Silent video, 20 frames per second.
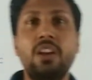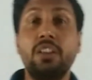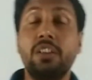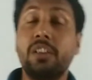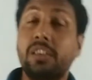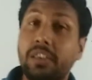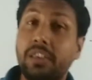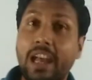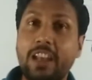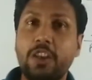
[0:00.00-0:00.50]

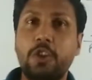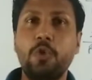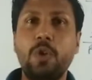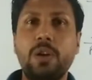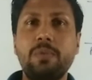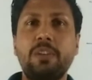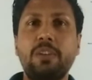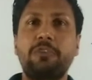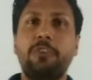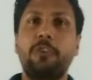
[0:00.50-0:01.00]
Thank you very
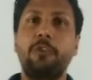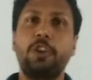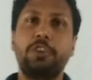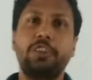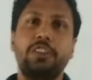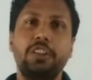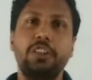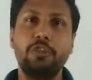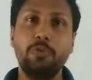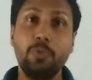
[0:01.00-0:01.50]
much for
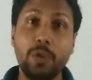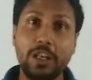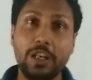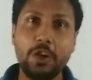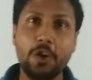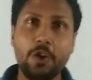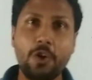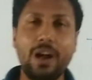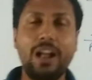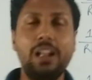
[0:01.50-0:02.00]
watching this
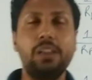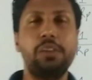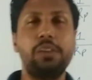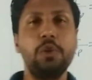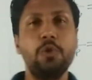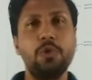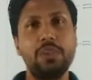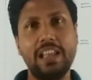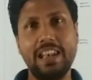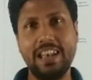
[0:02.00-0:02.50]
video. I'll see
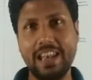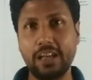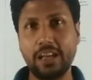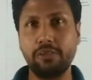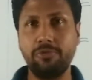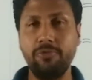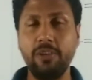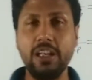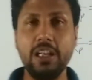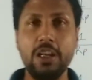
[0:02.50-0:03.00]
you in the
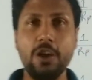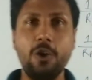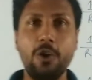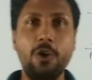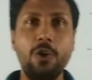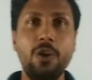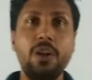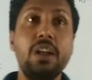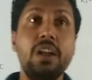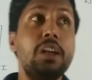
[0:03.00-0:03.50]
next
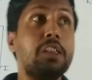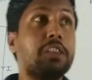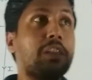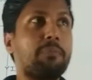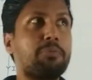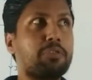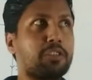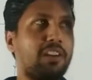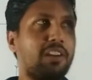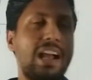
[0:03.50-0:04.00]
video.
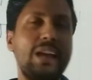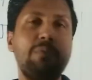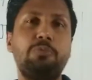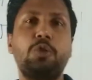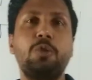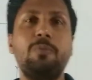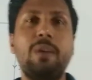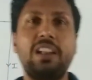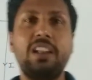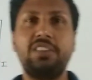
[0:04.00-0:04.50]
Subscribe
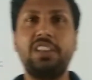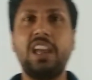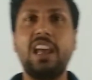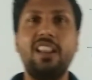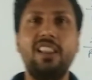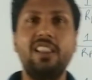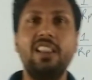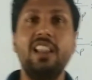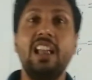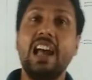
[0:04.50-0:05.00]
to my
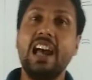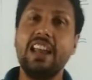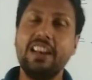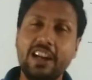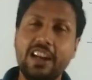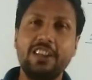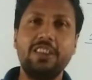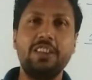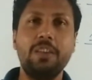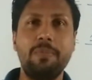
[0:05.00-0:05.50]
channel and
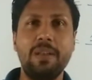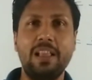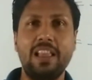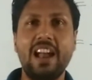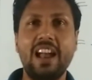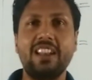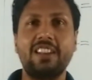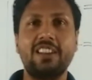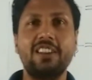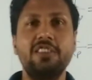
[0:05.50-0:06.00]
hit the bell
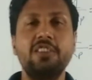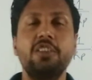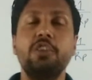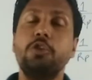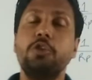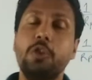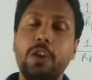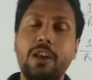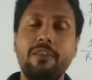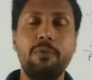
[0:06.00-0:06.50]
icon
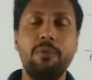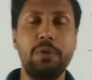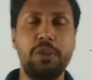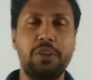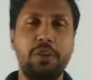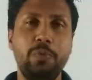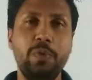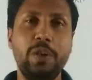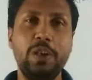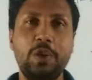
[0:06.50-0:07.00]
to never miss
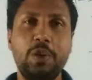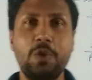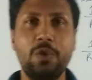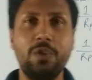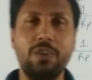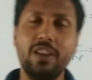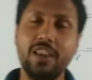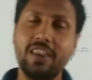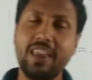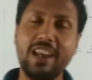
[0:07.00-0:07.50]
a video.
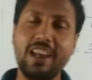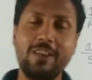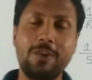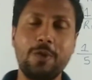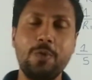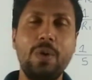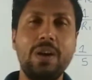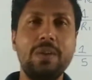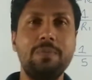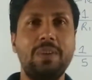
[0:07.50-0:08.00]
Thank
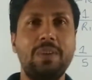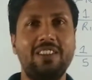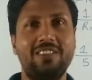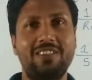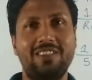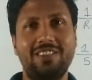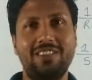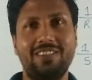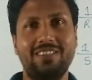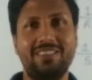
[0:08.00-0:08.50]
you very
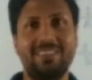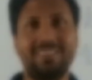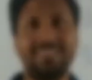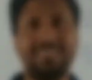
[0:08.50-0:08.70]
much.